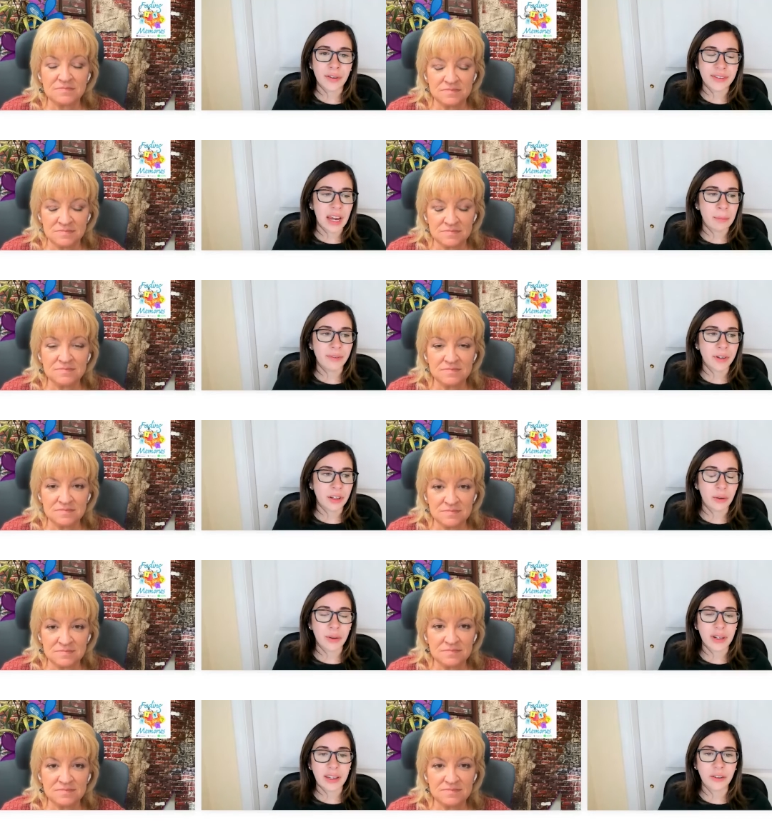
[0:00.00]
Speaker 1: type of
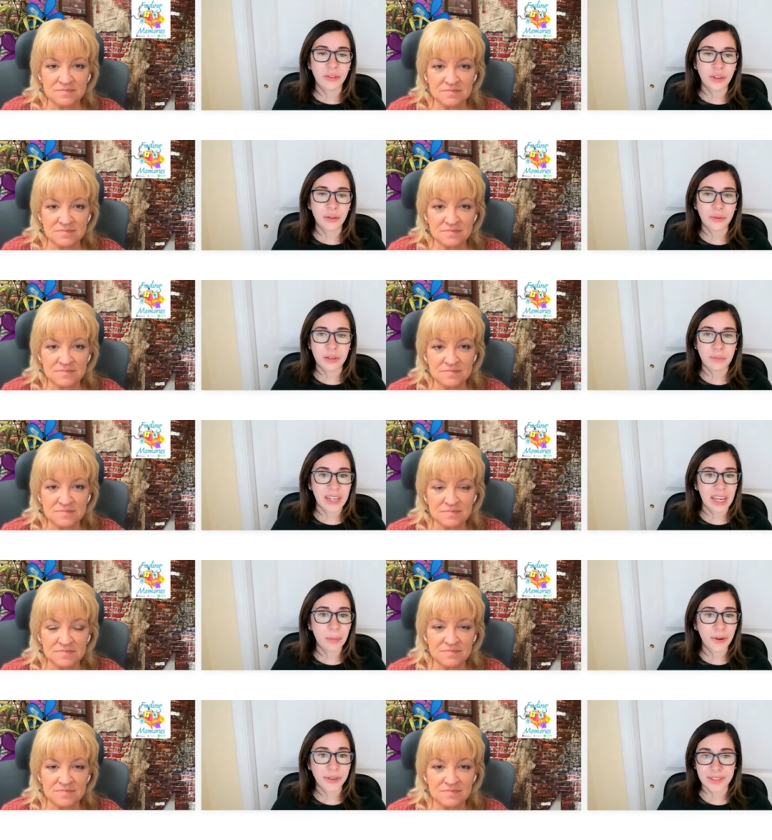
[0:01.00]
acuity issue to be
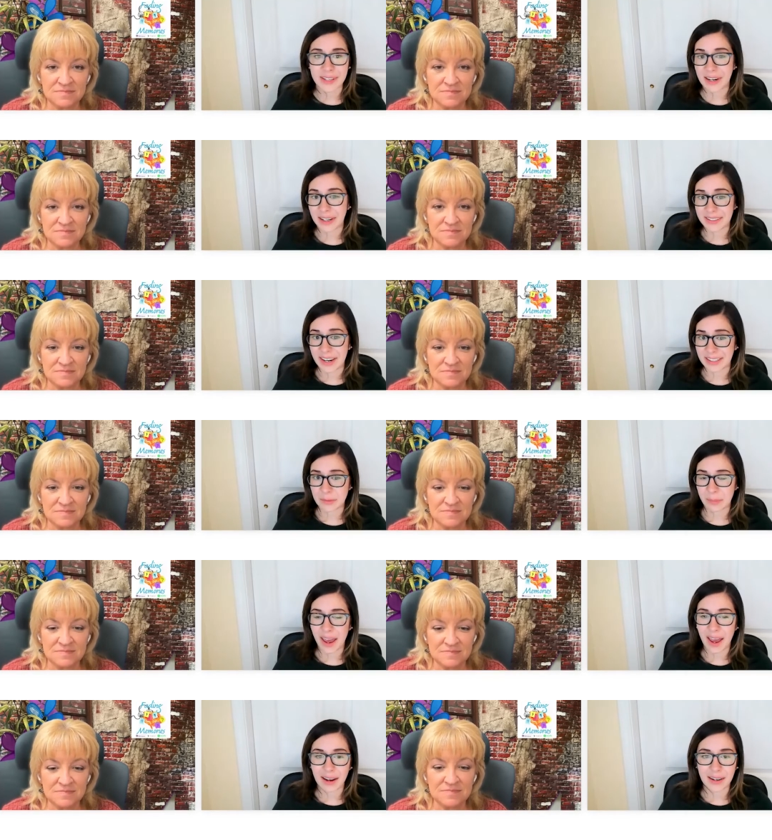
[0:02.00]
able to t- text
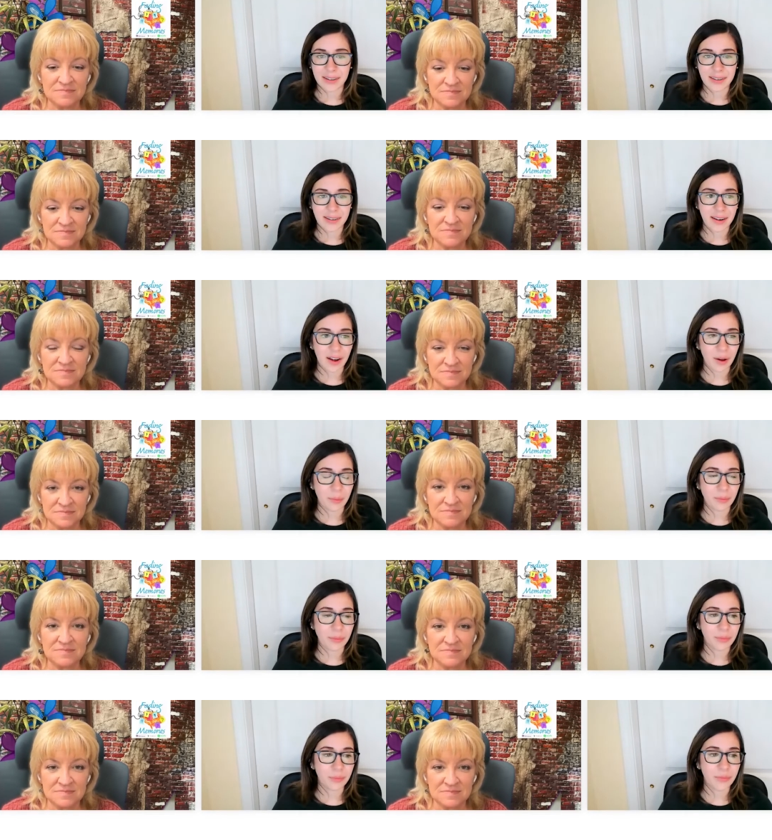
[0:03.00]
back.
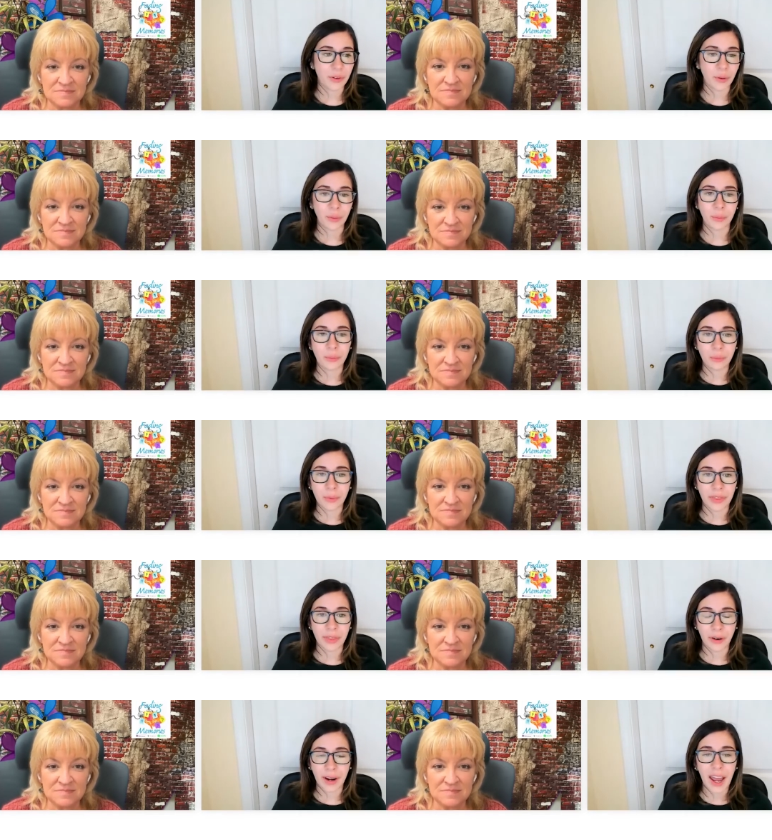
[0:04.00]
Um, so
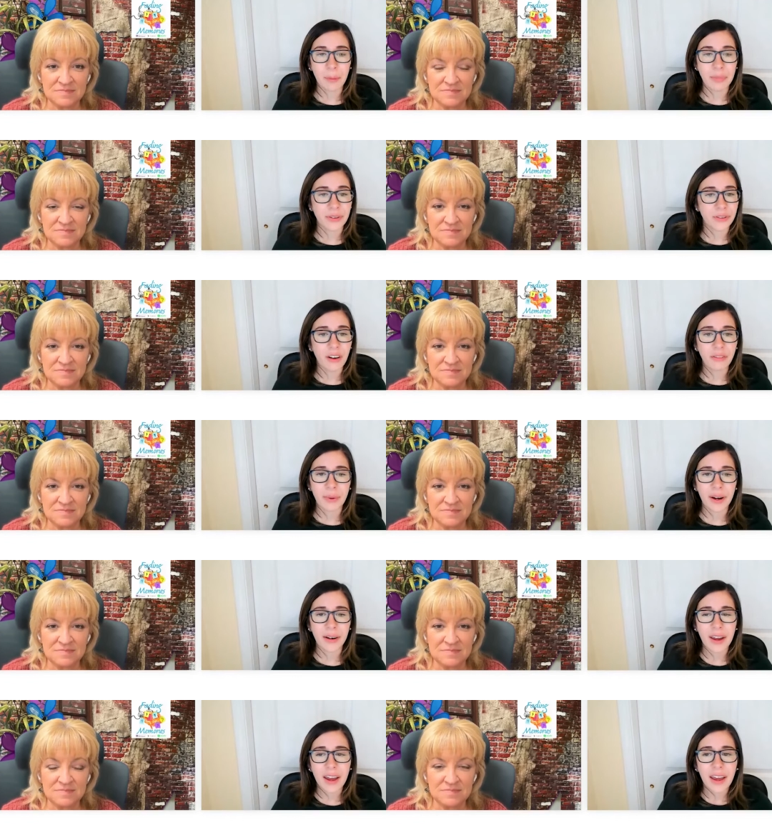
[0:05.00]
with our app and
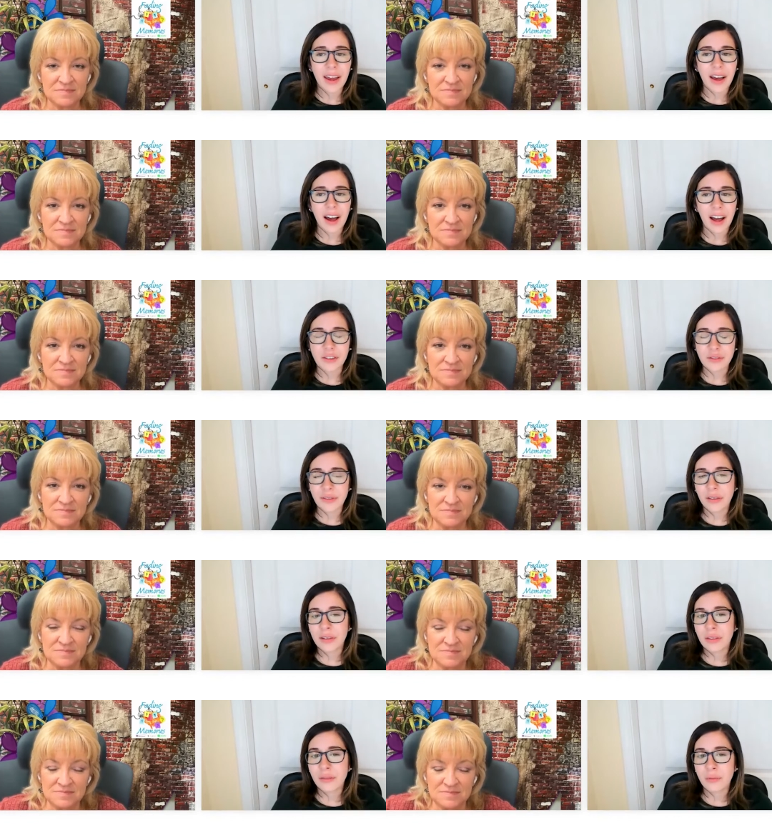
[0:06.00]
software, uh, it's
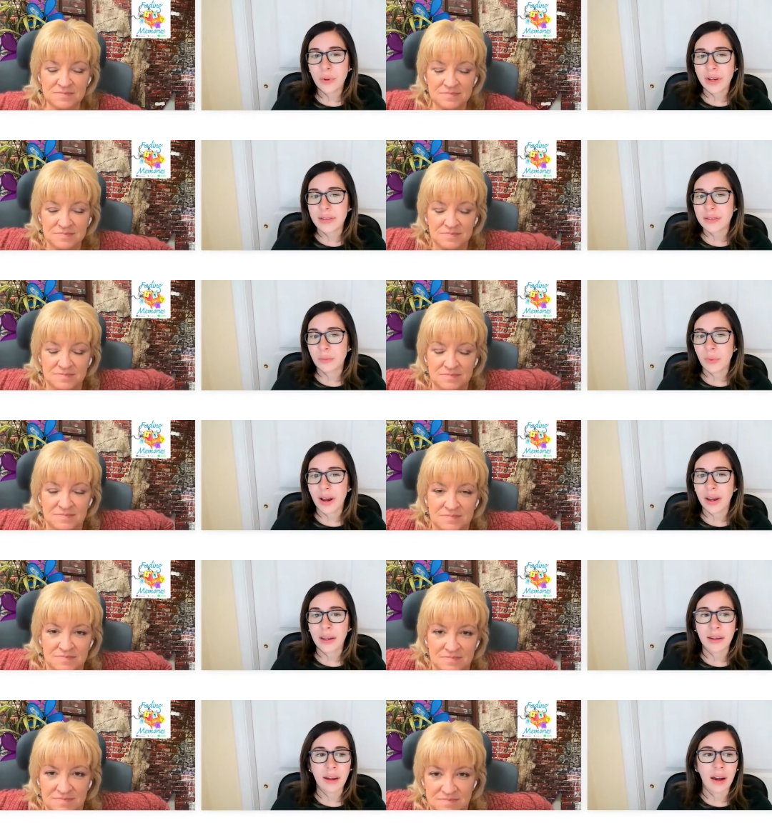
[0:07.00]
directly through voice and
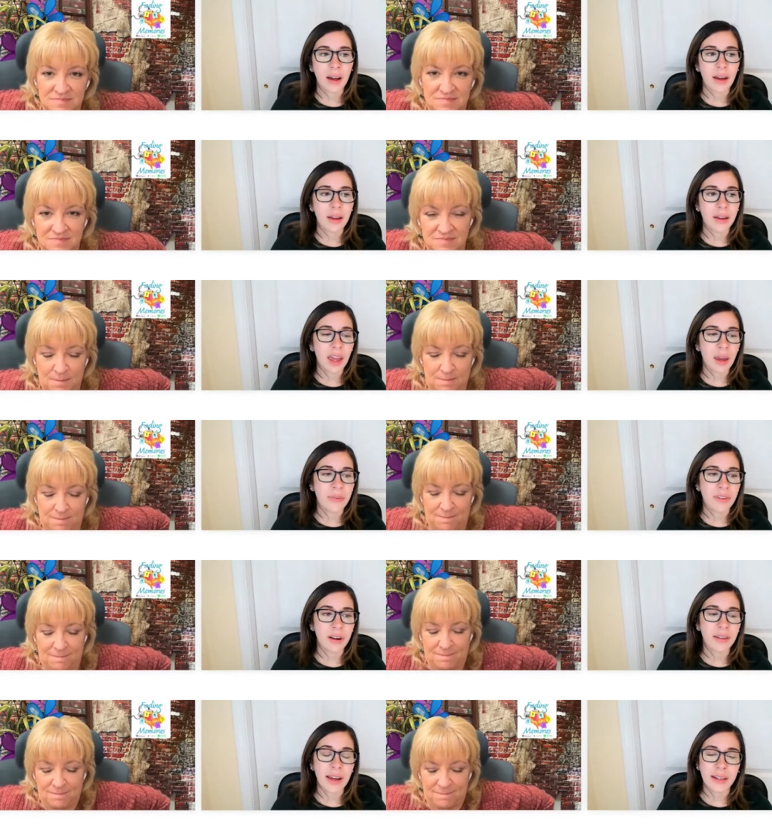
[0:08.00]
why uh,
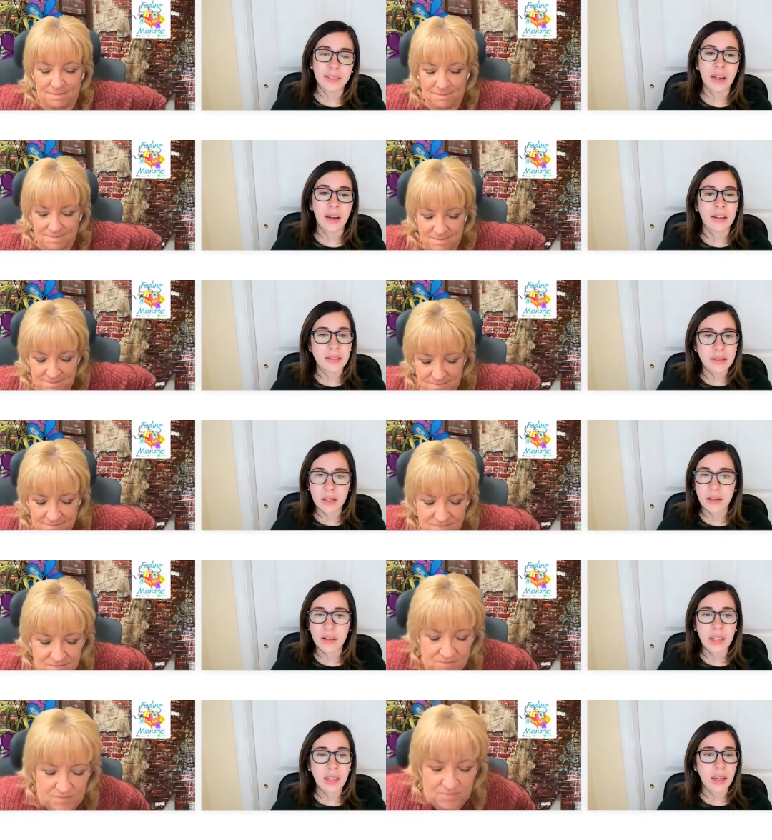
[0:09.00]
Amazon Alexa and
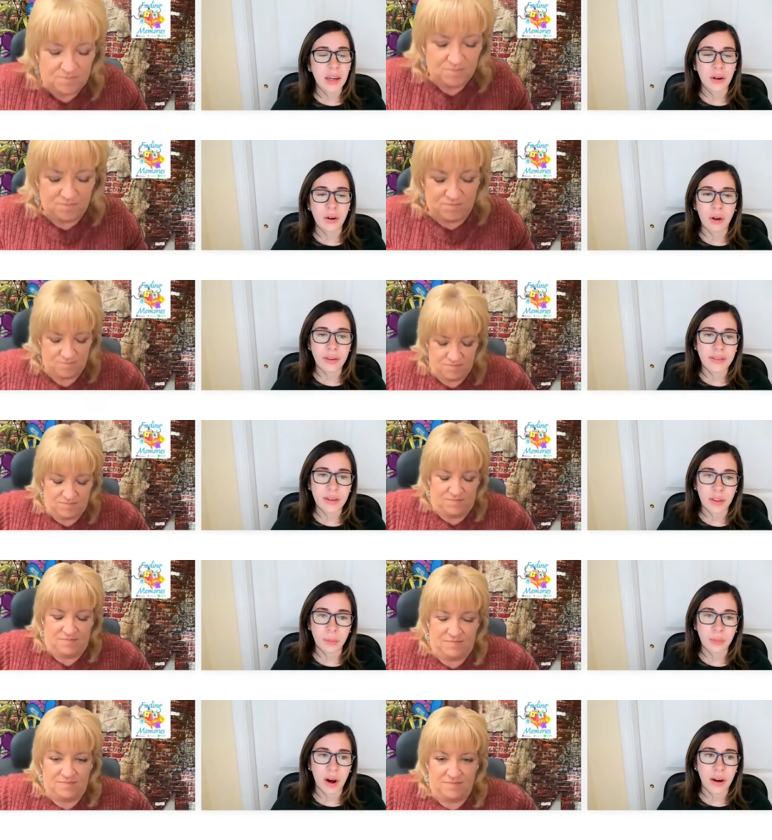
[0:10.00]
Siri and all these
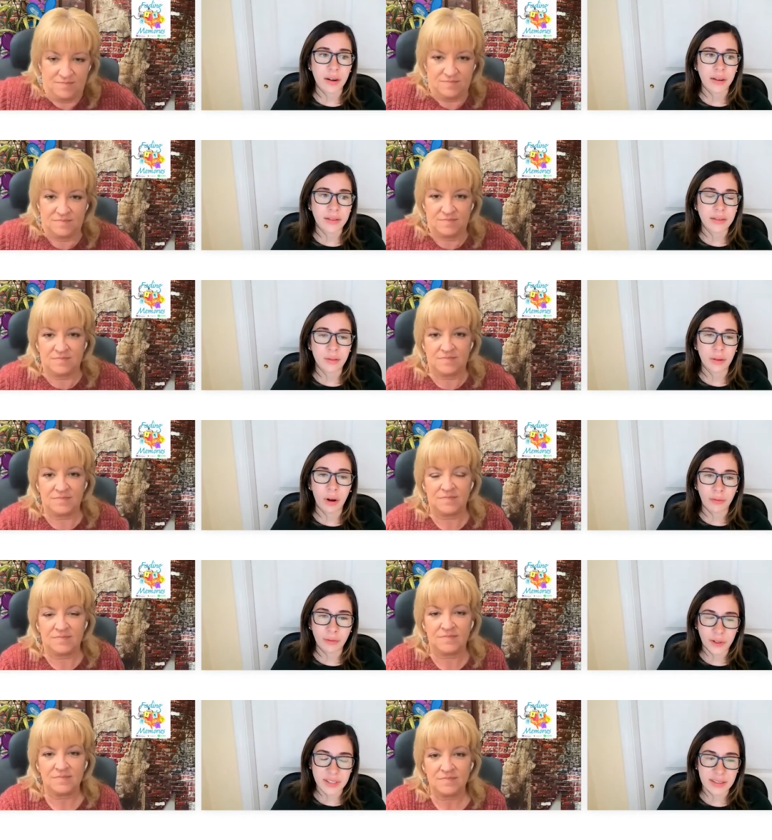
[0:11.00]
other products, all
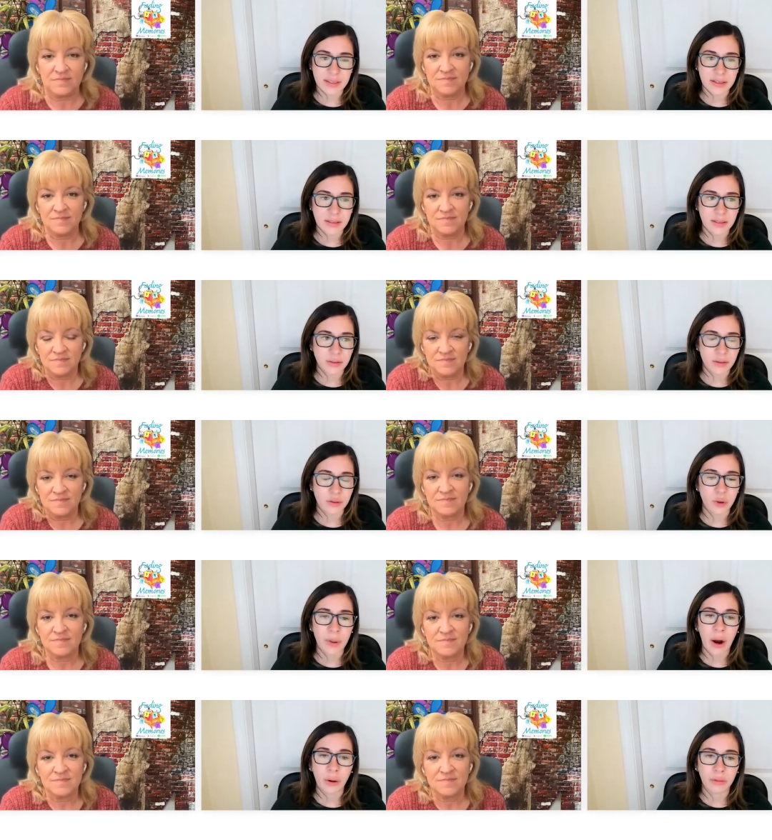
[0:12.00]
voice assistants are so
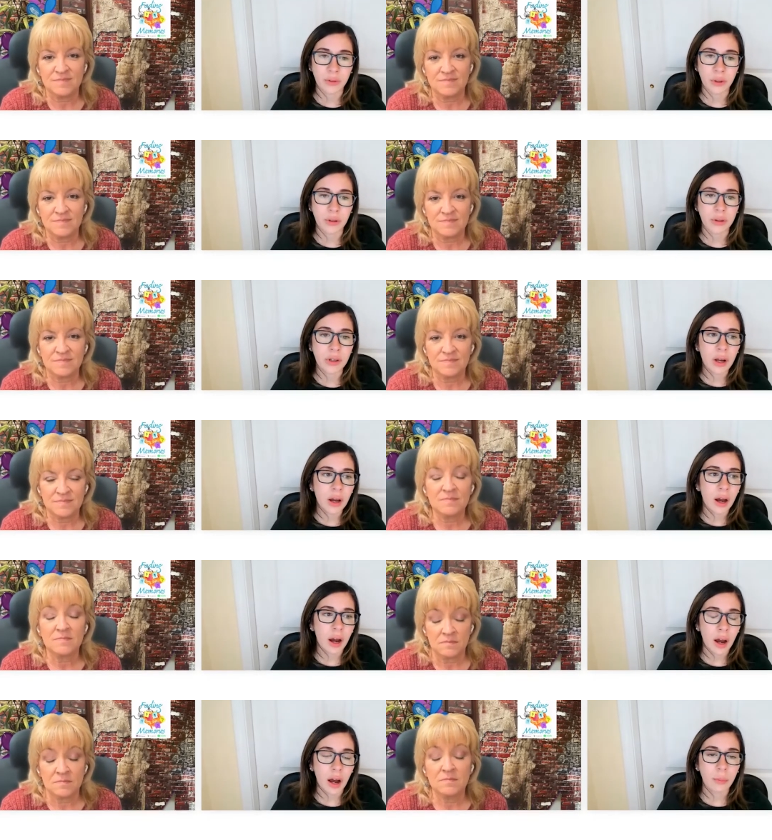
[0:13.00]
powerful
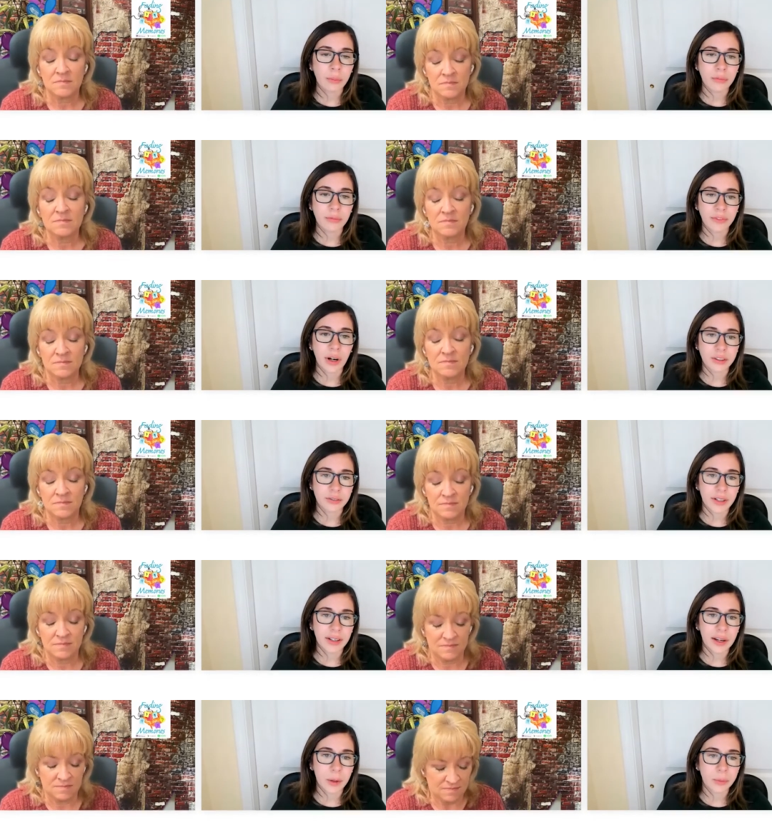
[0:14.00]
um, for us
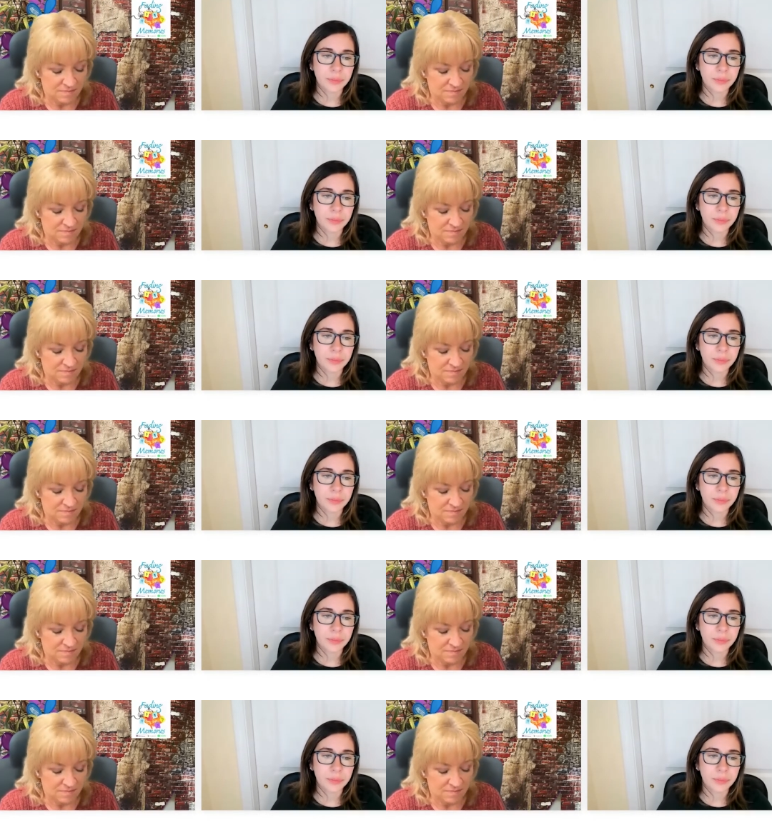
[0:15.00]
right now.